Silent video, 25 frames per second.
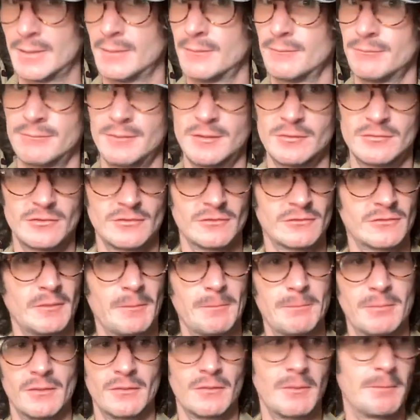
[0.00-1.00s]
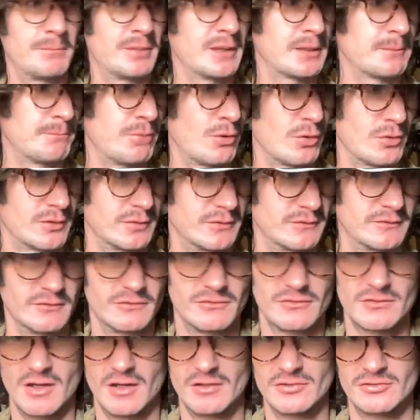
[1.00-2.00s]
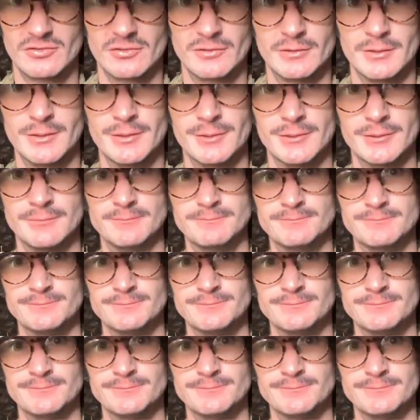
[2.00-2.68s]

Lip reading: this is the big part of discussion here.